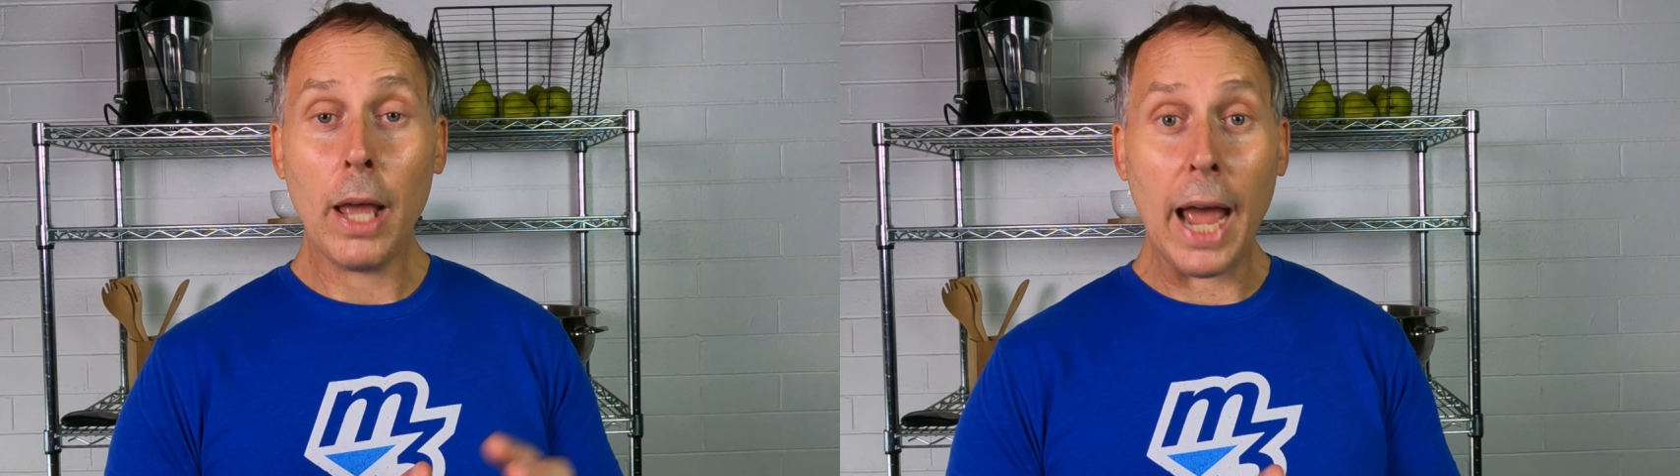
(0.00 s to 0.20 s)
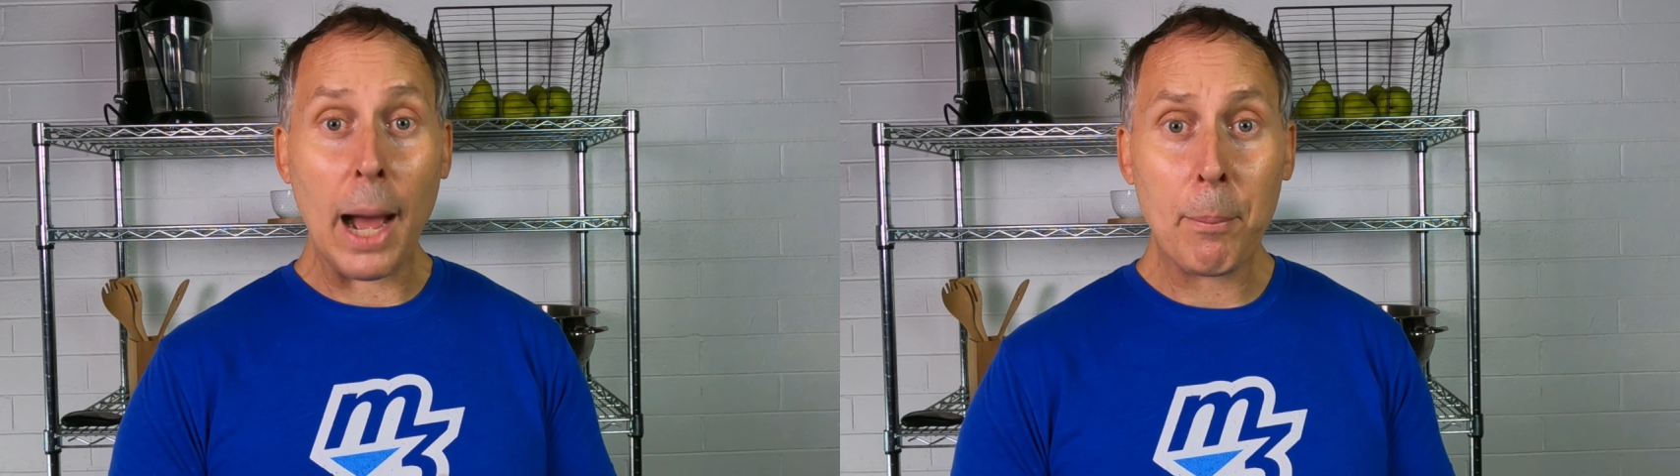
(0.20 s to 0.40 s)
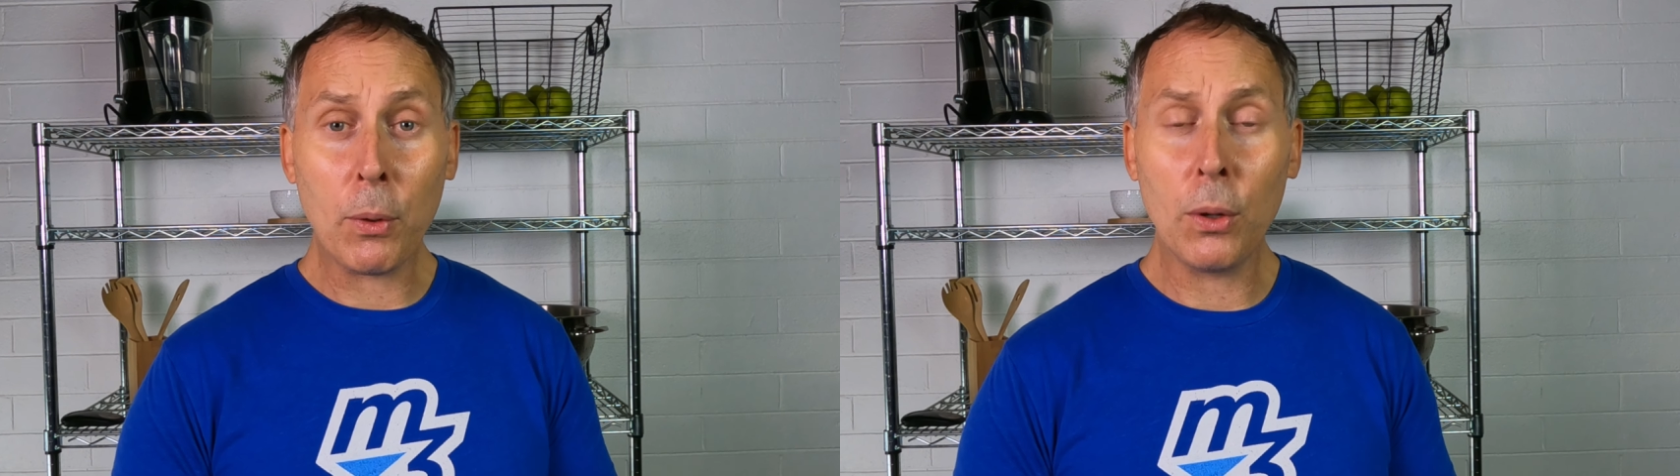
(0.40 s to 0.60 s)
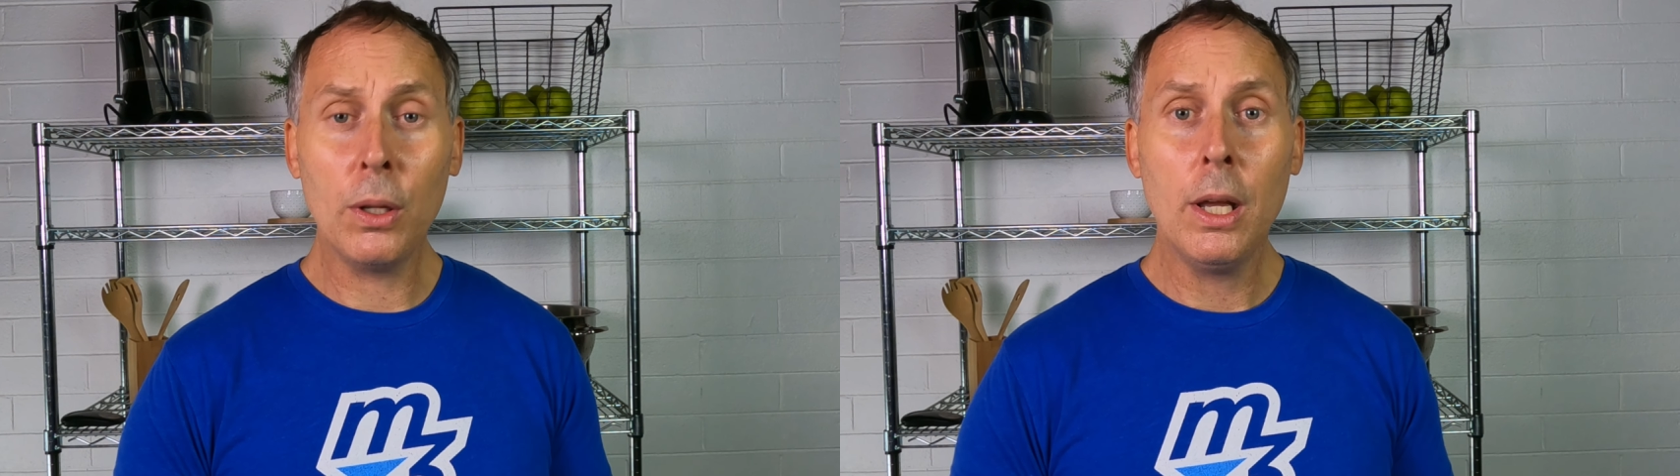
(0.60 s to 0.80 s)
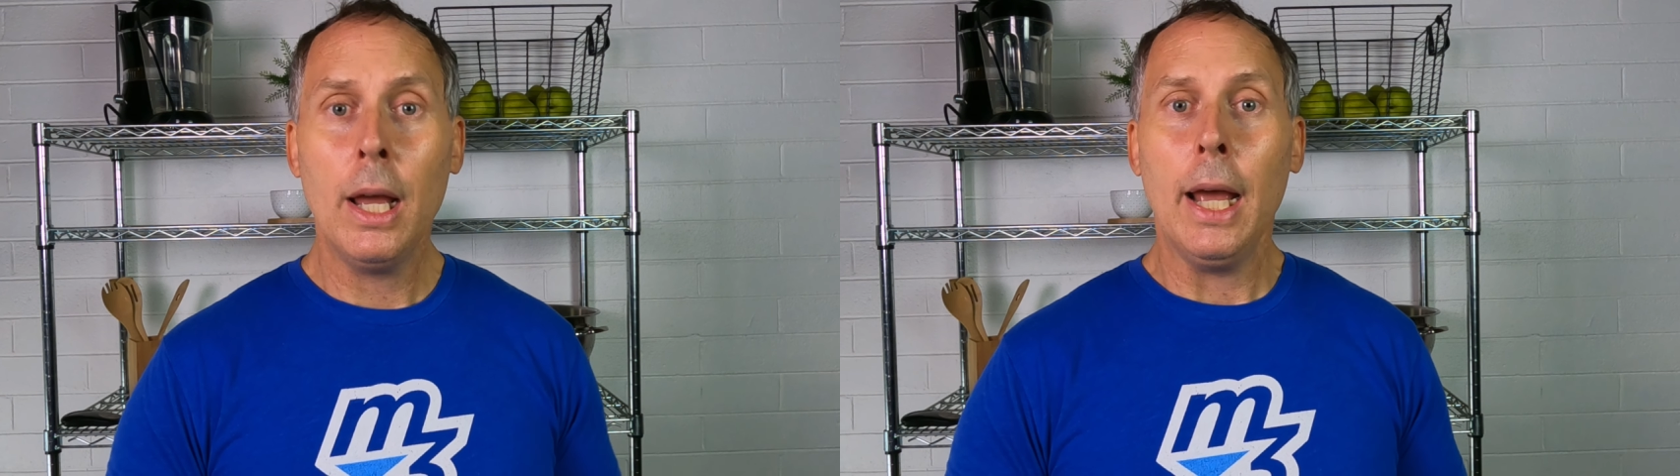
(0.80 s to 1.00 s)

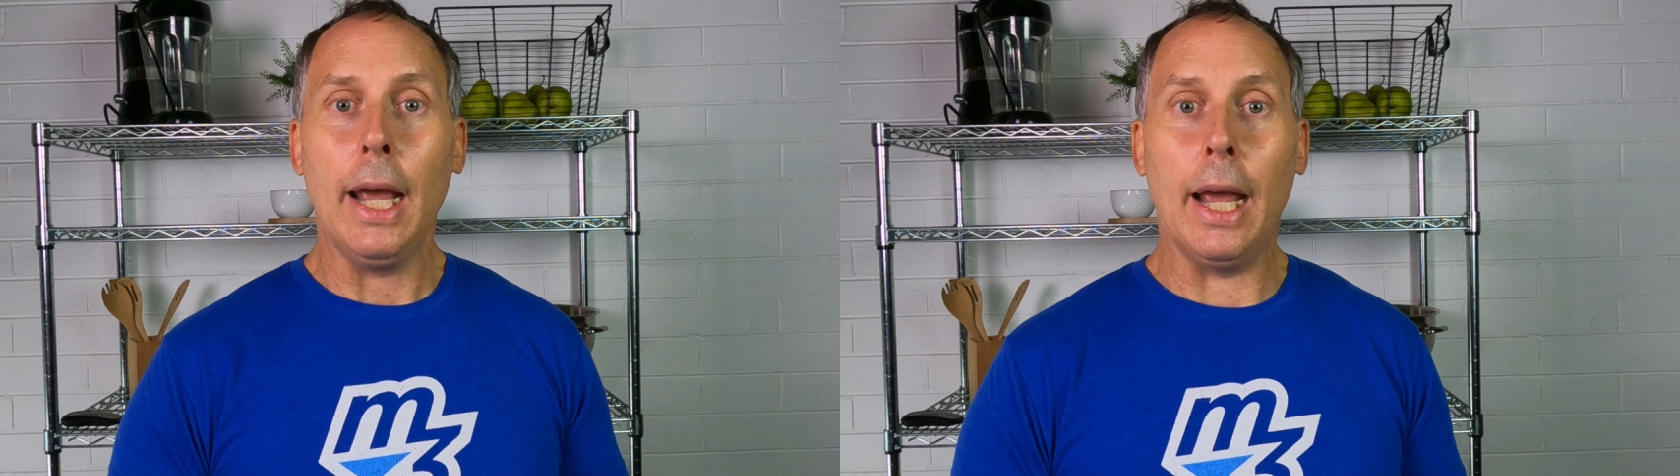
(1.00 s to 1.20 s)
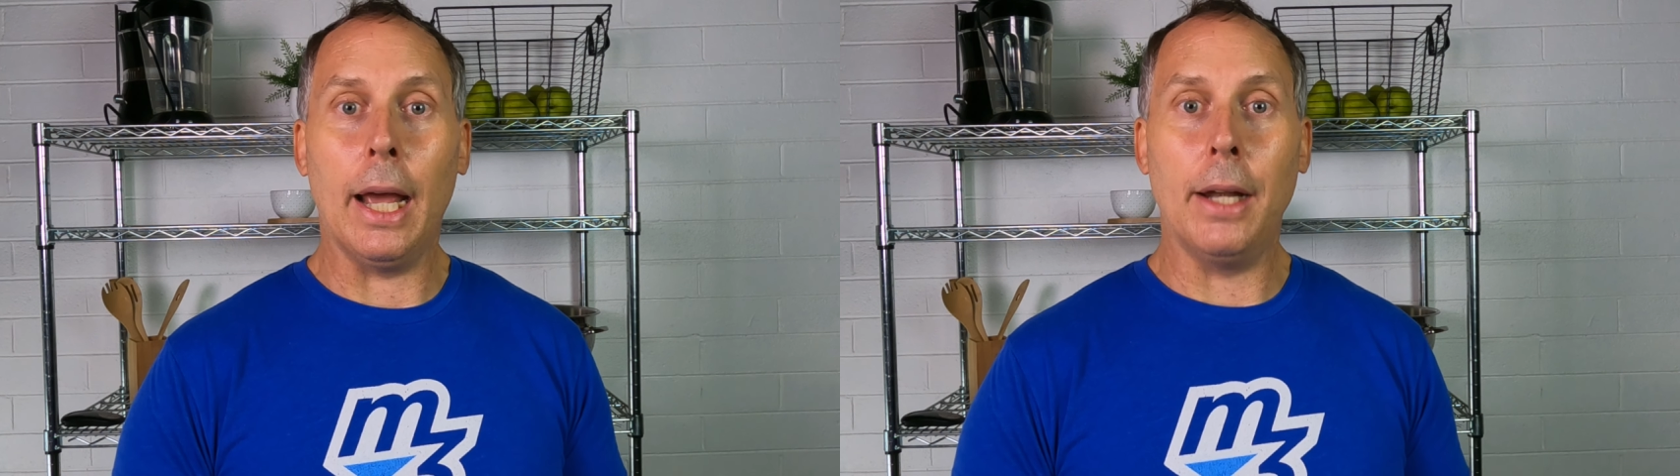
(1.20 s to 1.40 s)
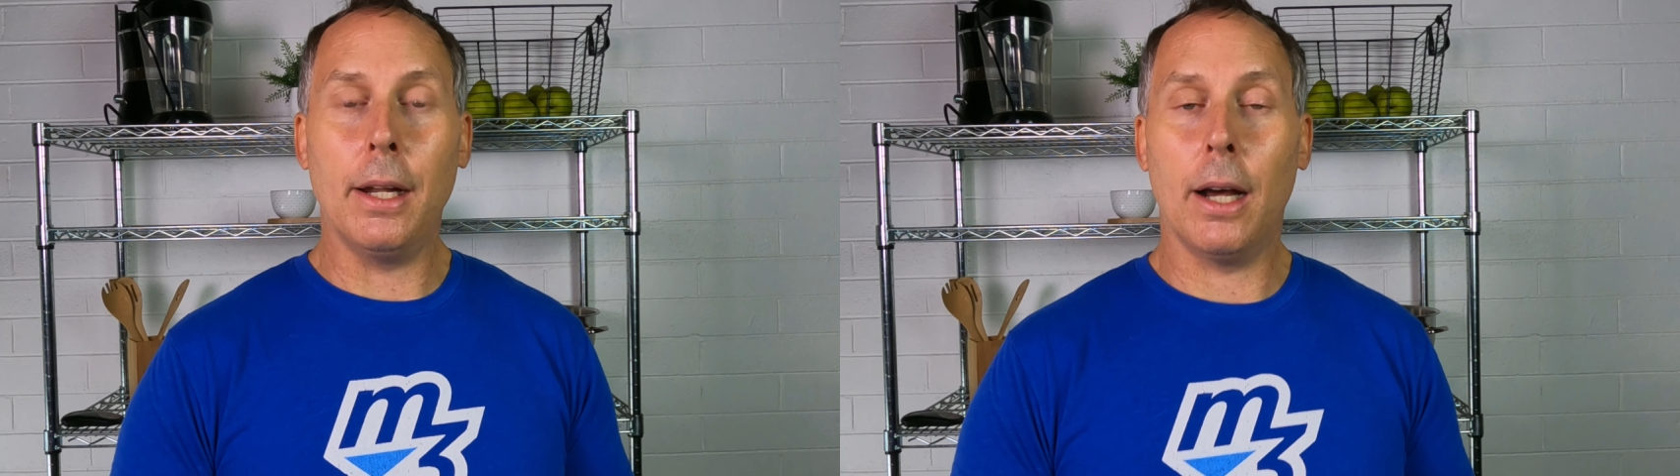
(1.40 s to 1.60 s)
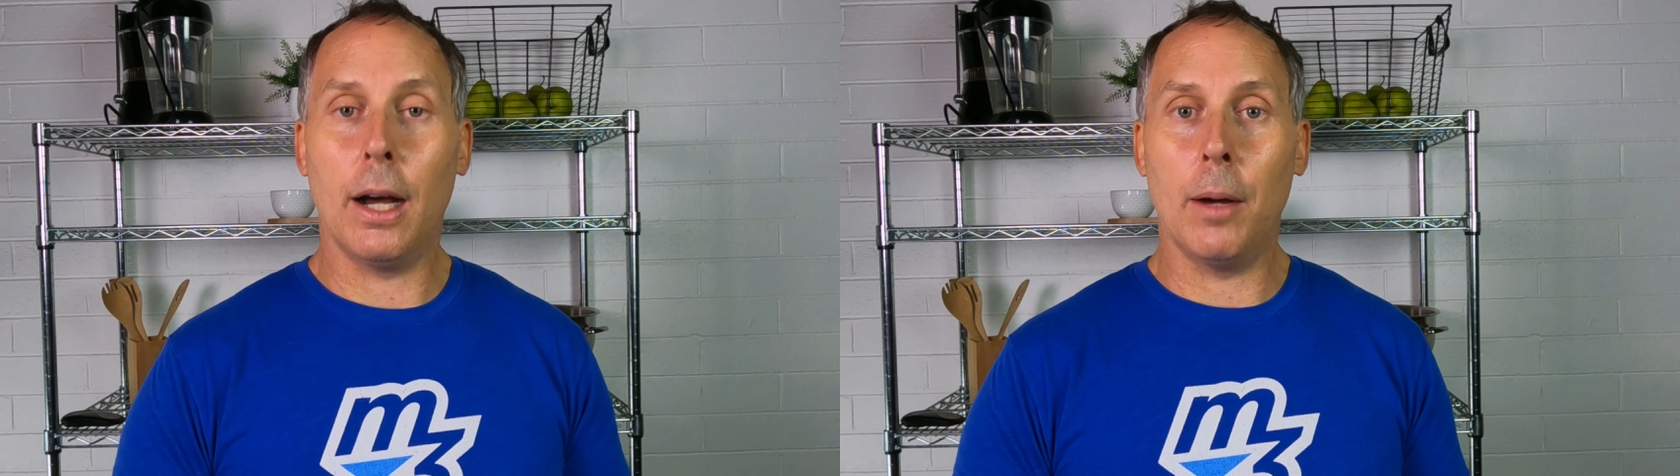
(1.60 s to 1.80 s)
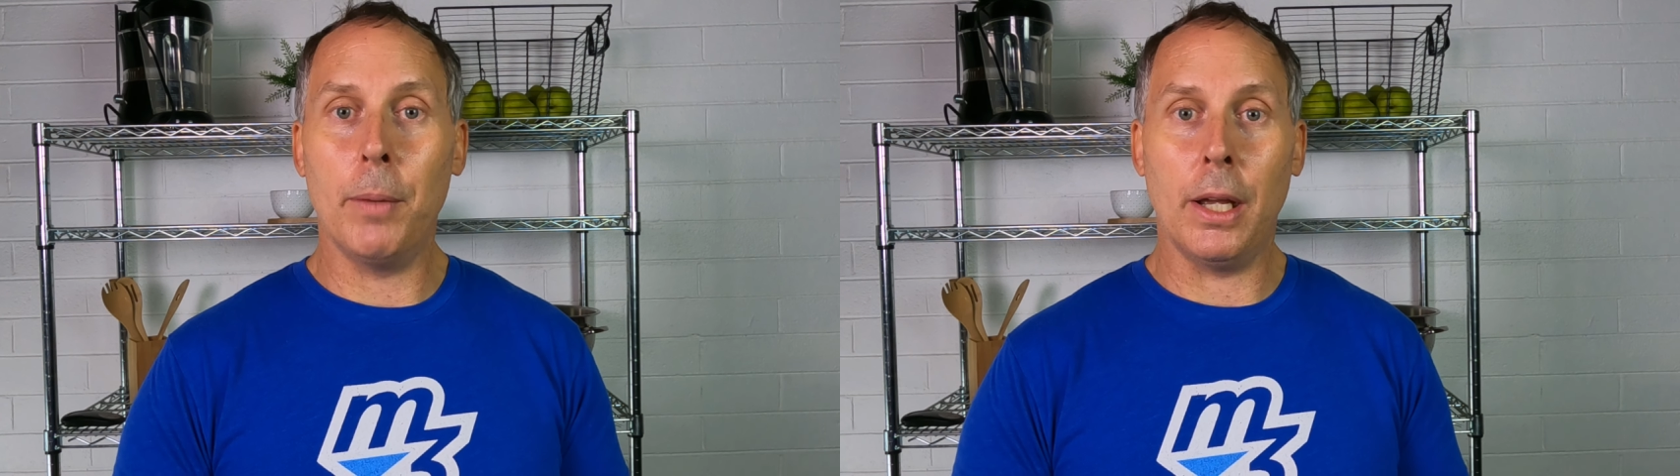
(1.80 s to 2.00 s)
apple, and, um,